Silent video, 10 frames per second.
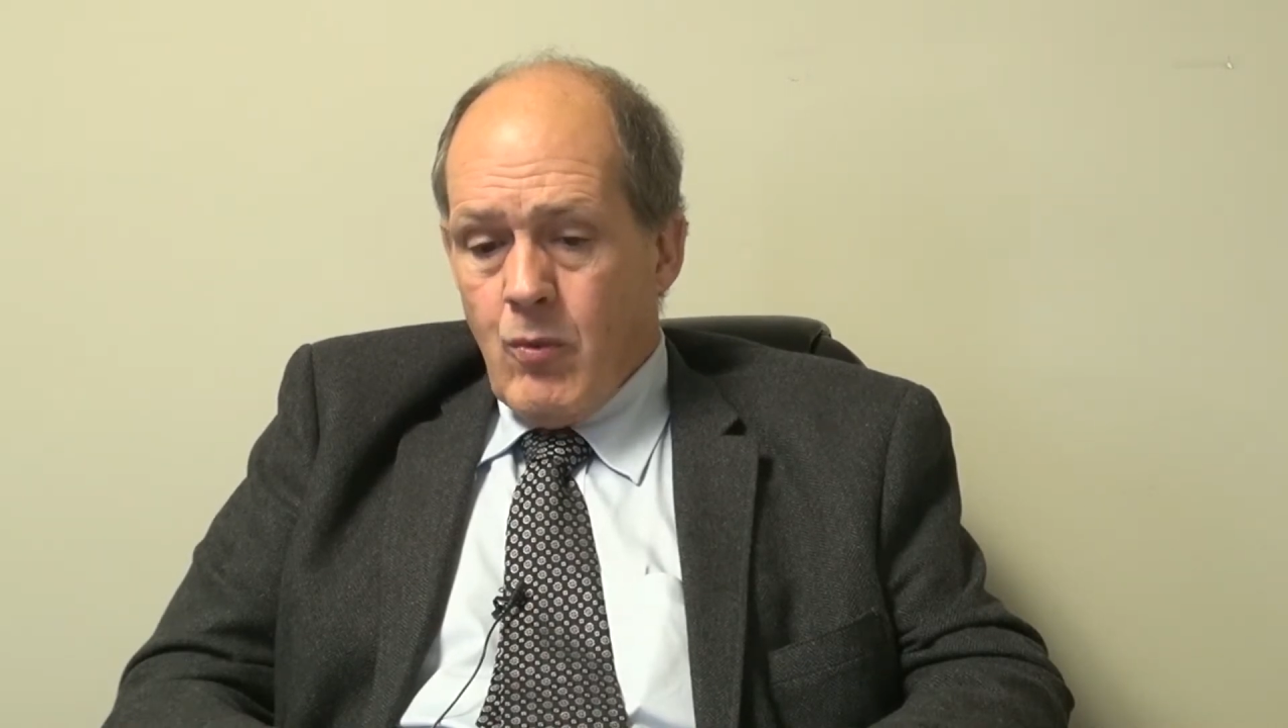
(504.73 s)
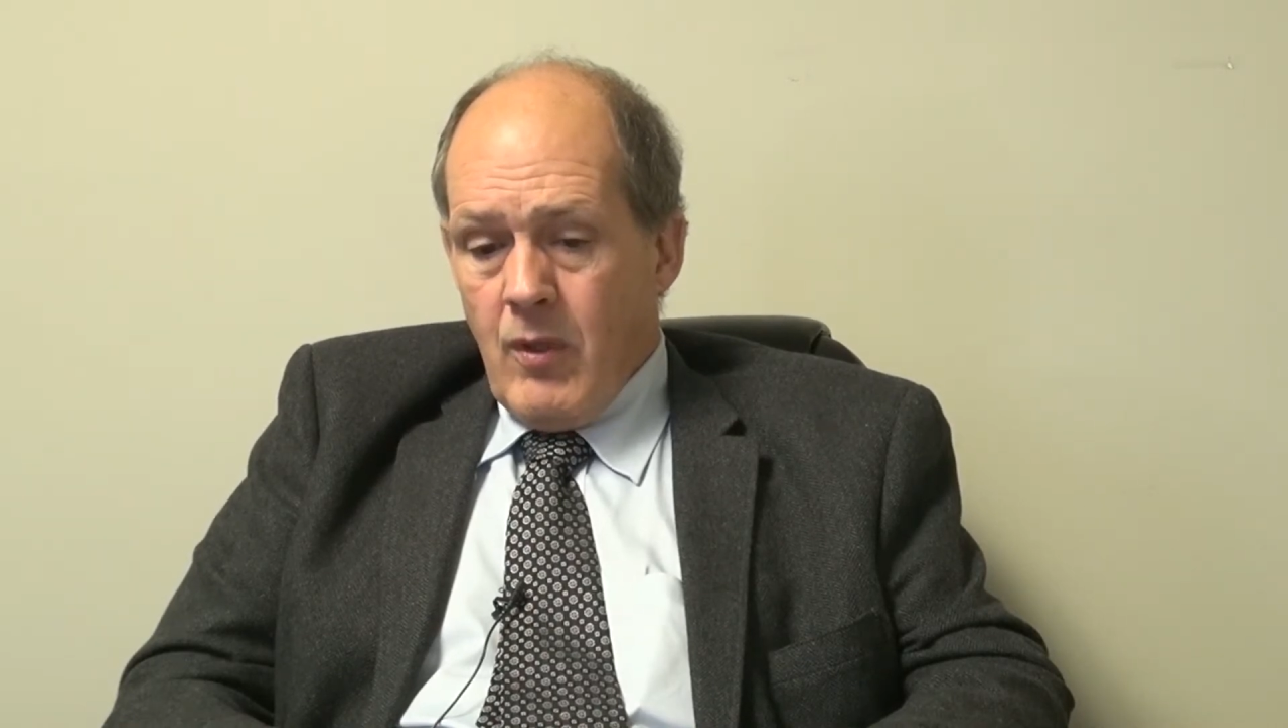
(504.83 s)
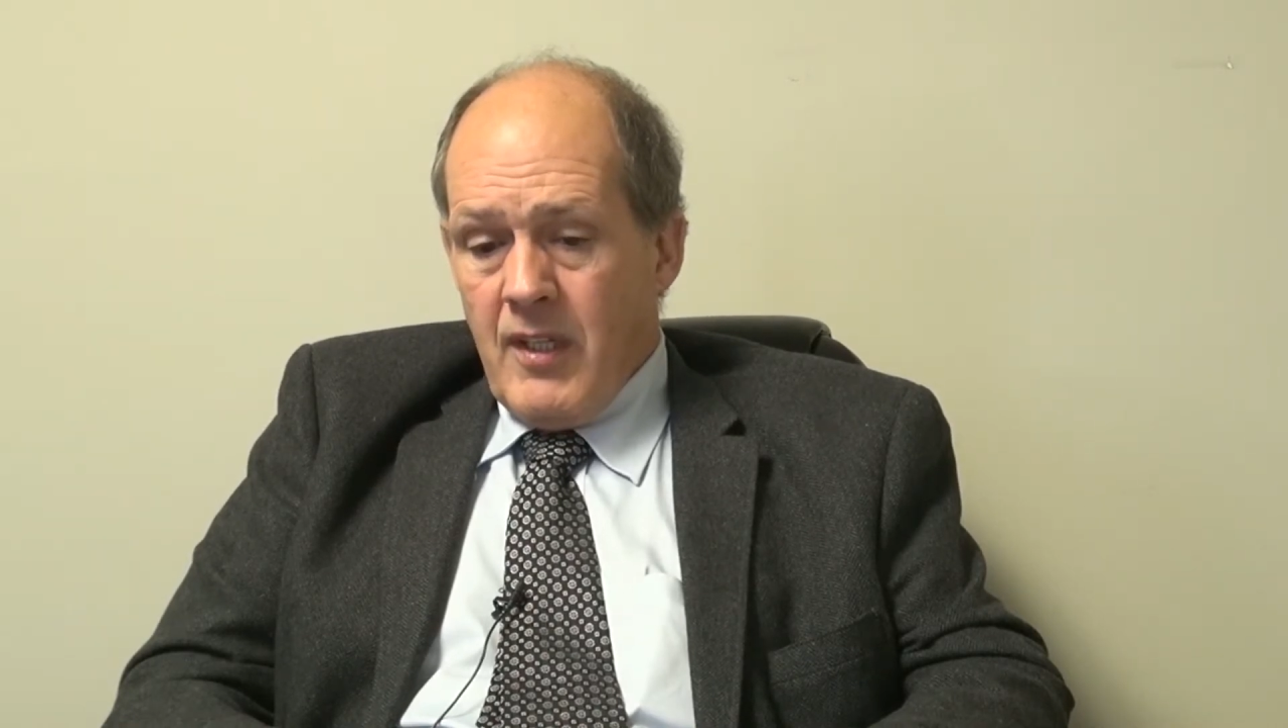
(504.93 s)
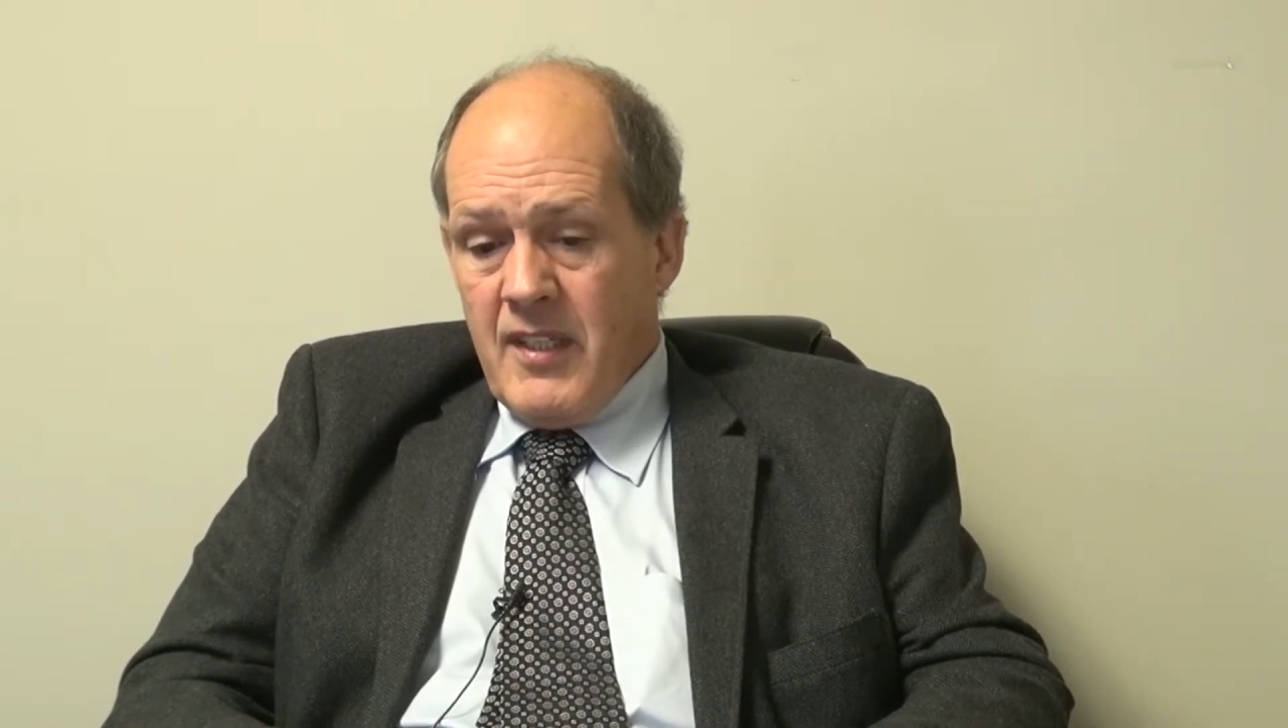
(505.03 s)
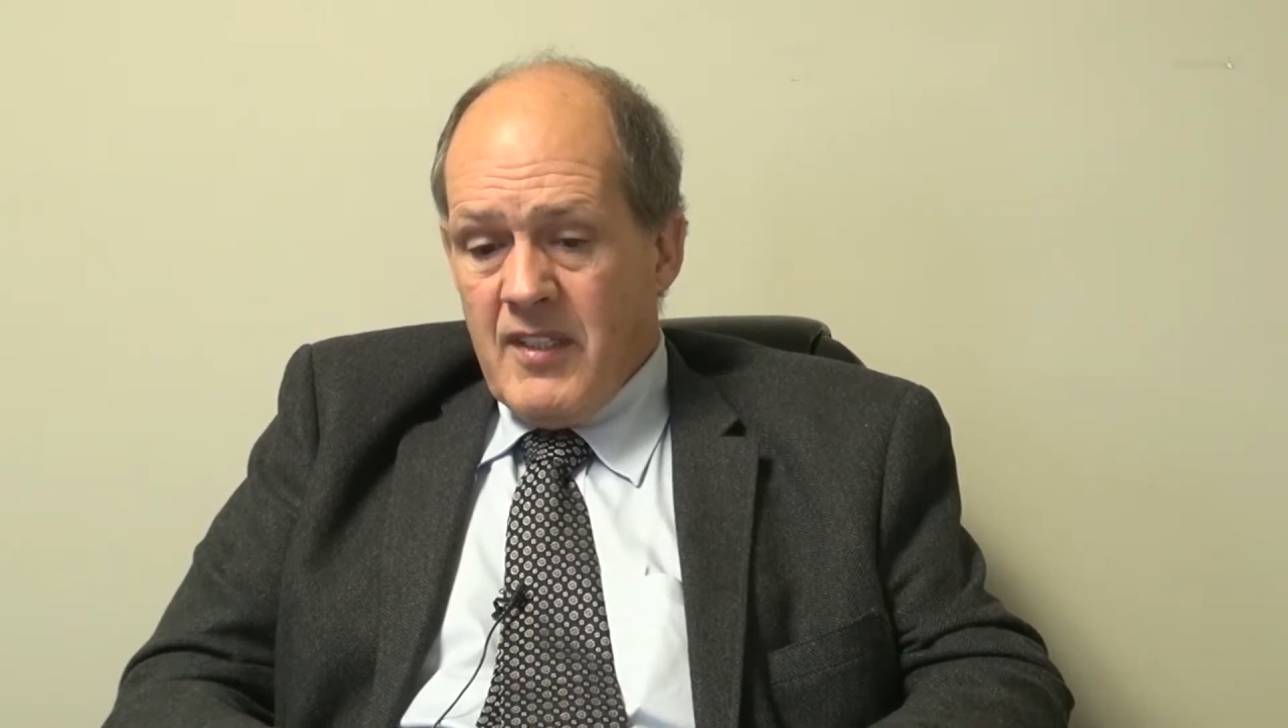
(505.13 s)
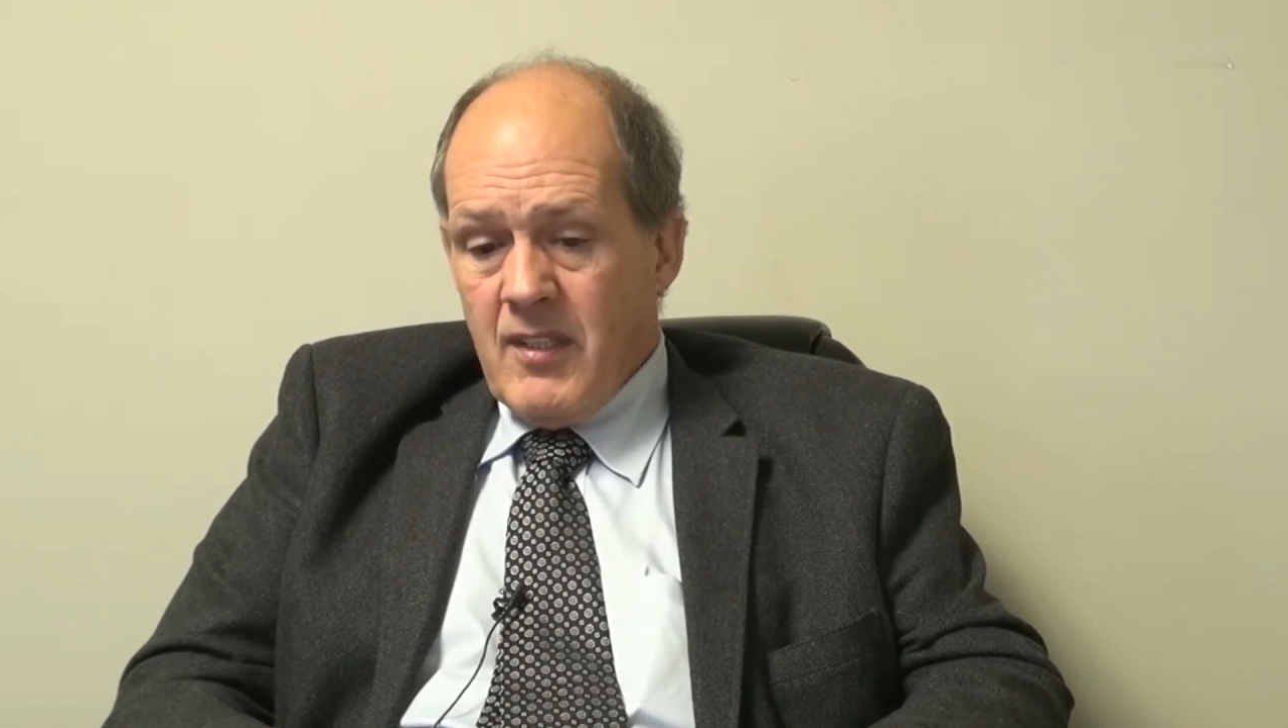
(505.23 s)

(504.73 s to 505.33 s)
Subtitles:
release